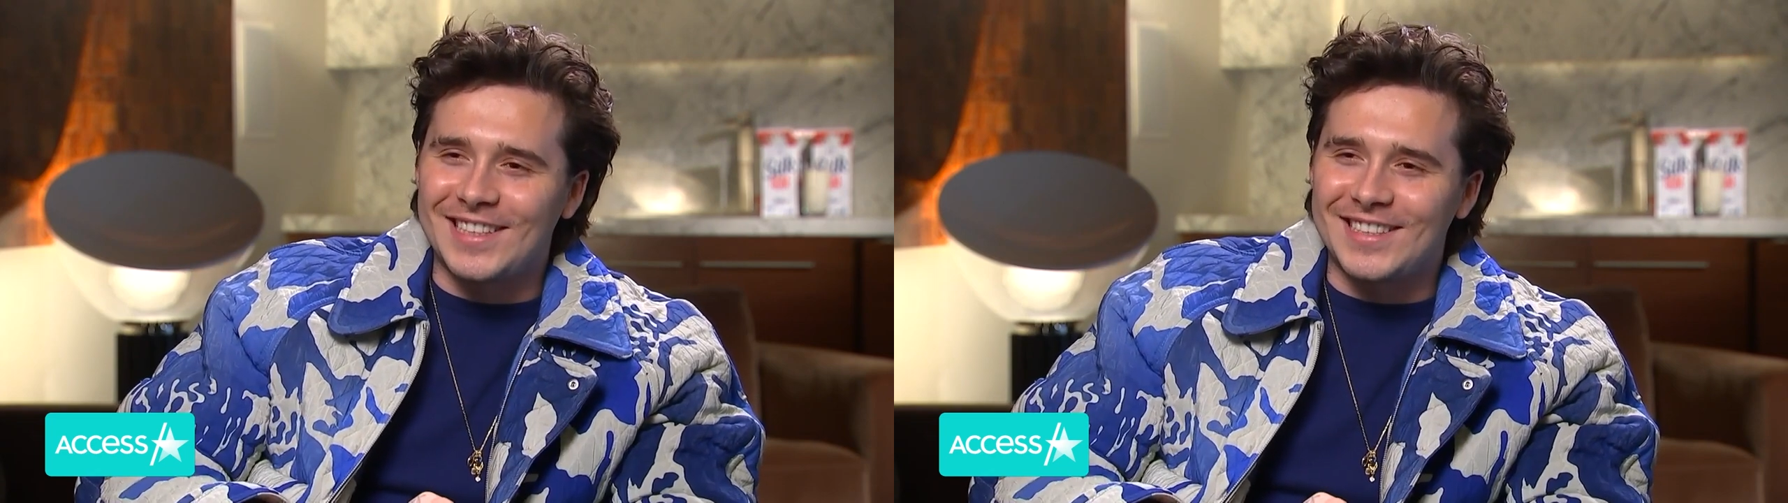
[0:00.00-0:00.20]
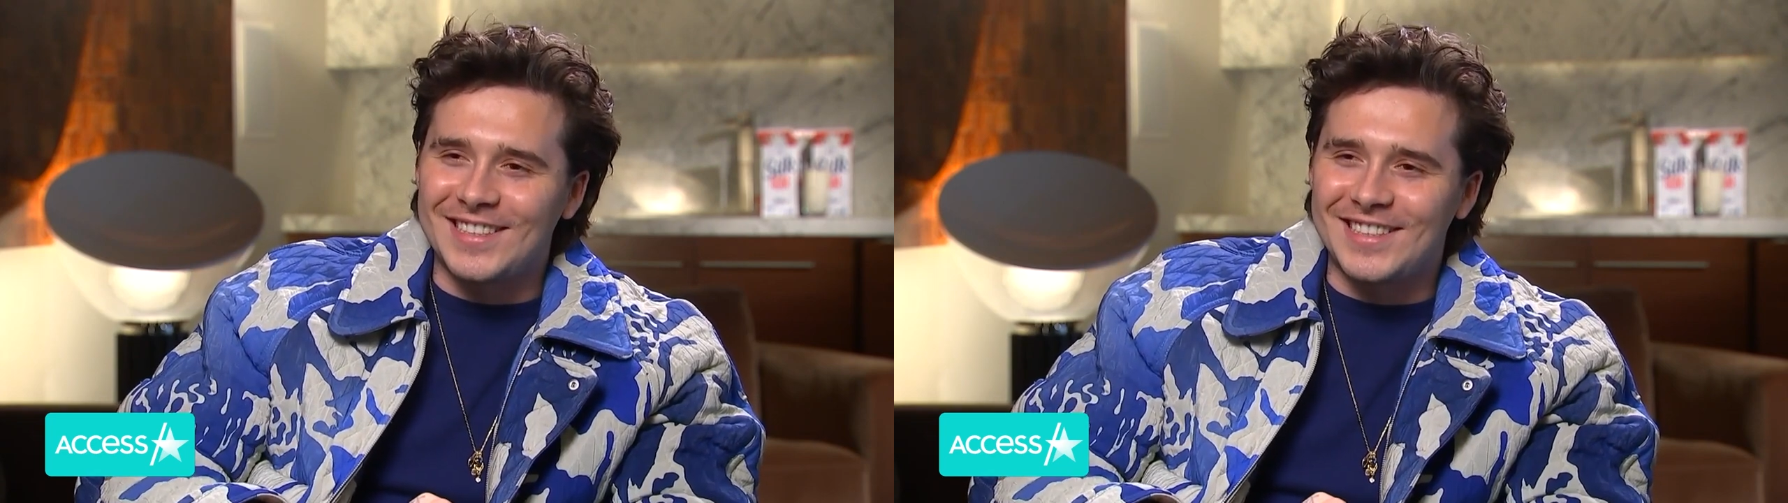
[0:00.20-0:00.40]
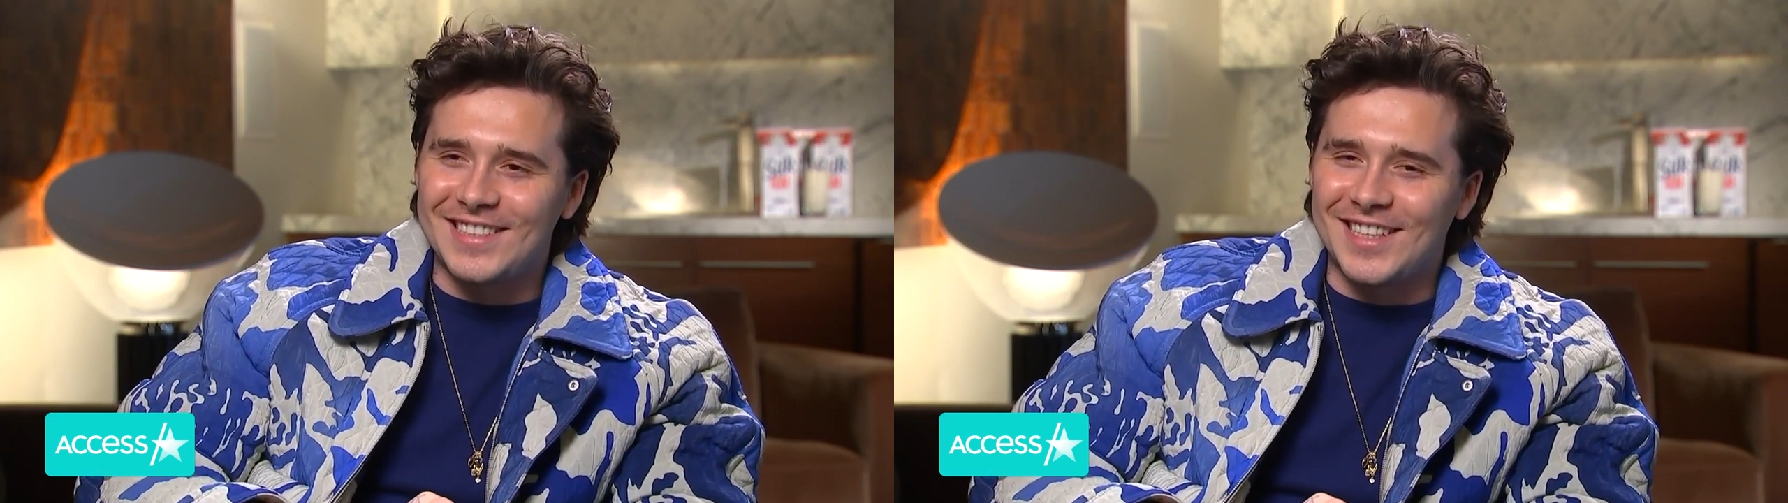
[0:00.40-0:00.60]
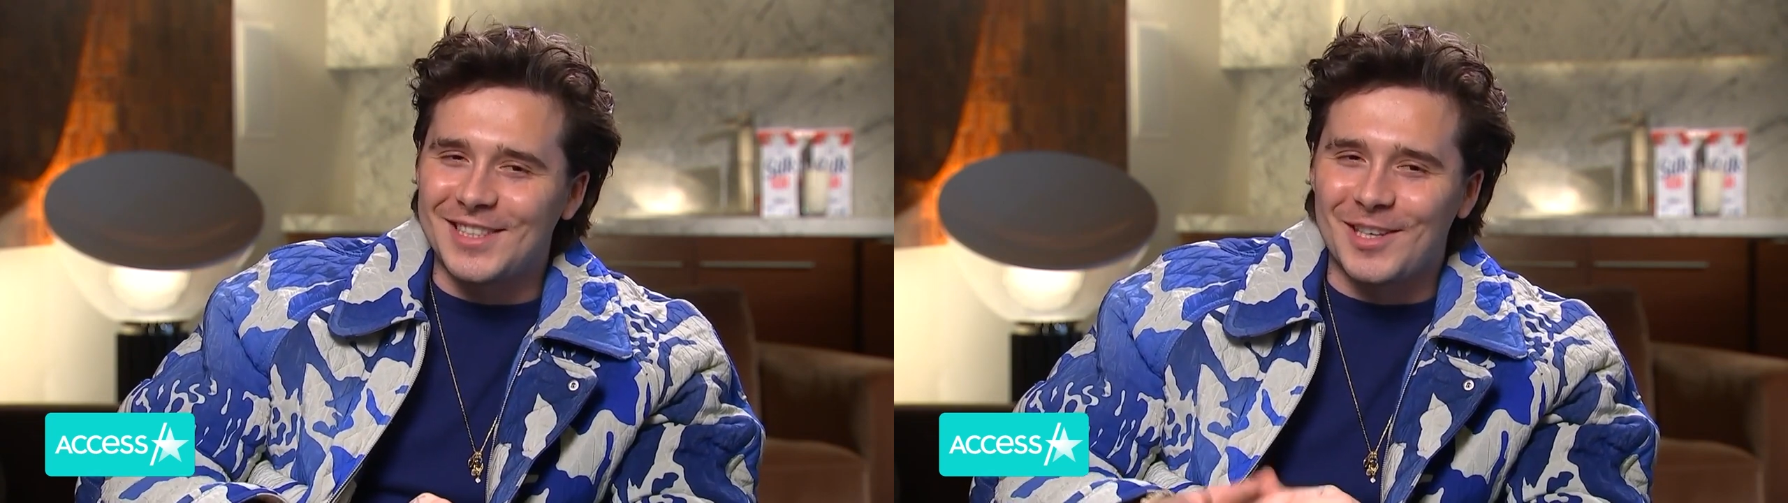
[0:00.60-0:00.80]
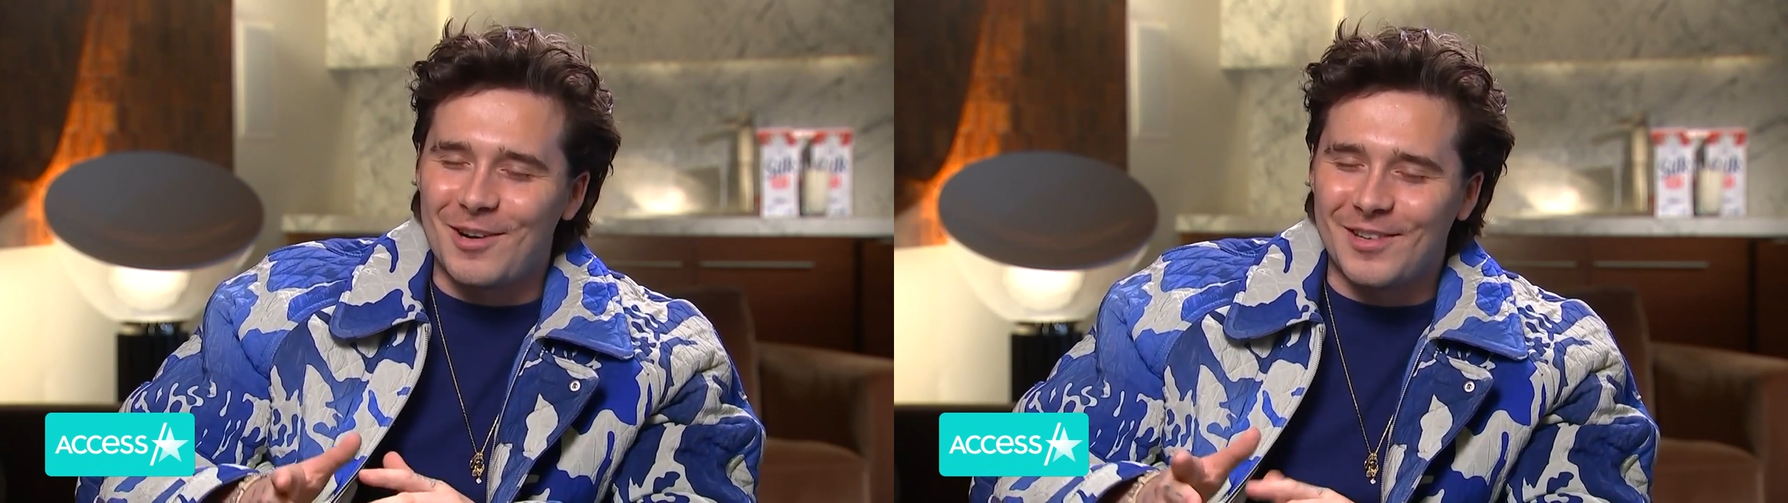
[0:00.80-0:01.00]
and I
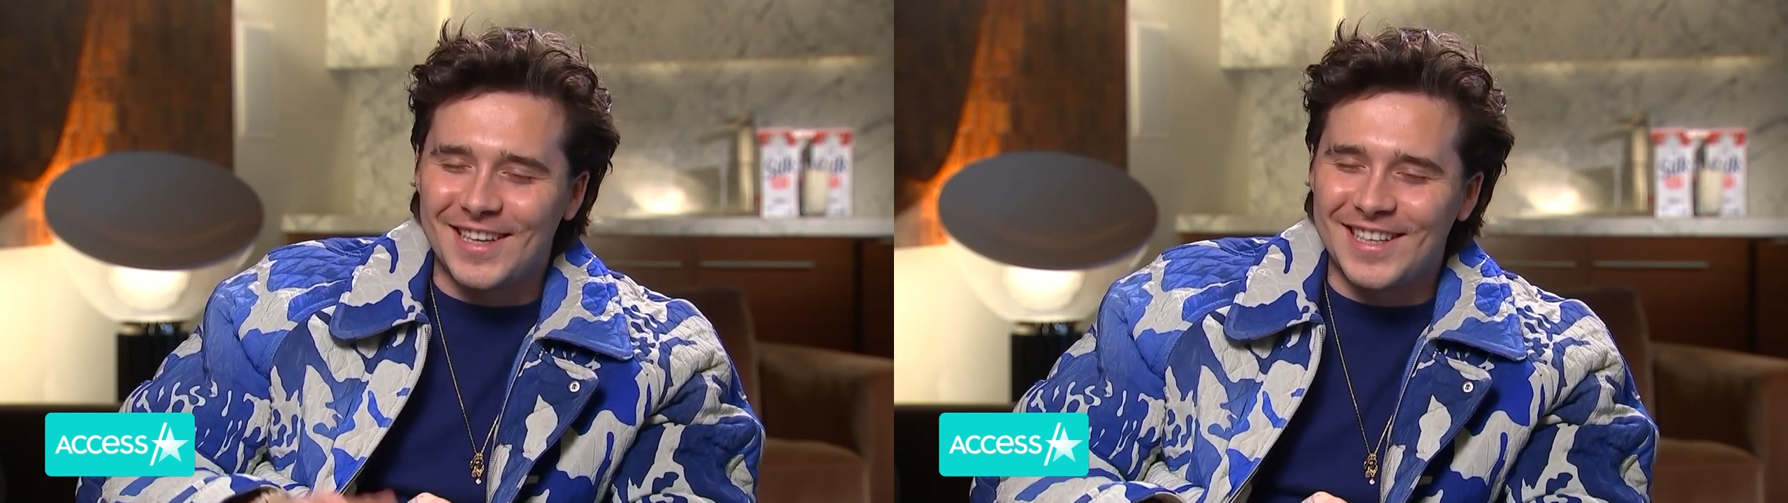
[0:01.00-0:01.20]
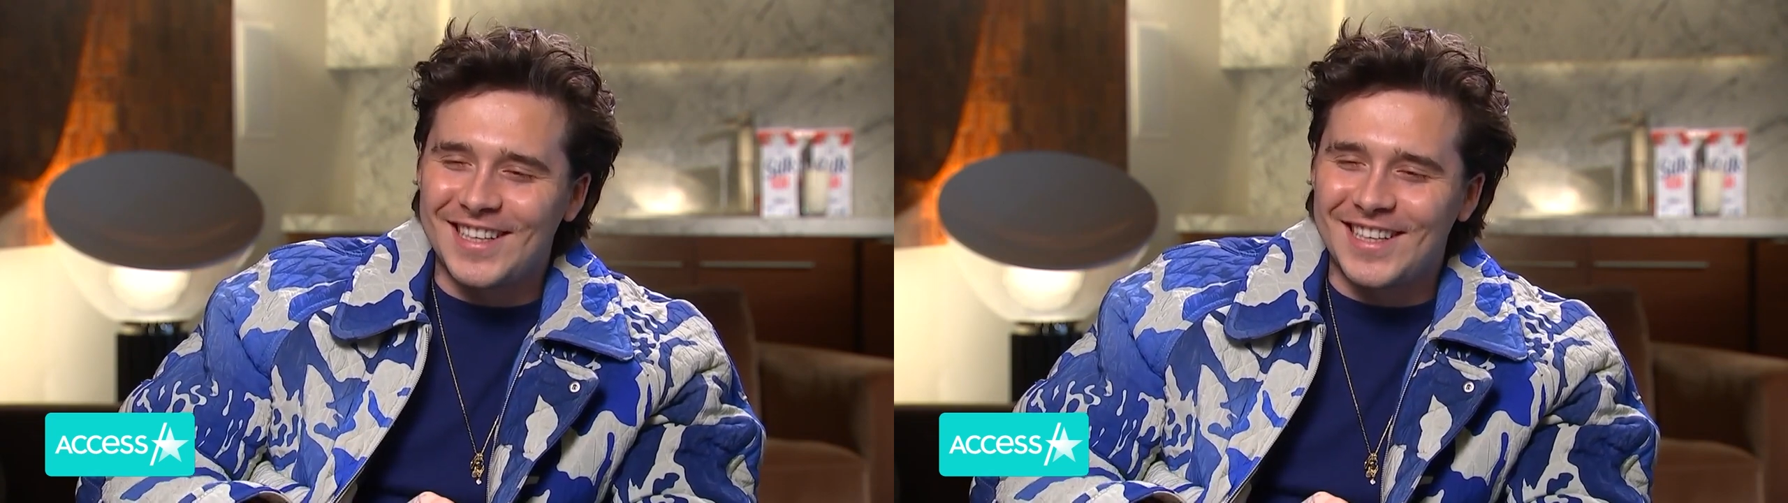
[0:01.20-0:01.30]
just can't wait.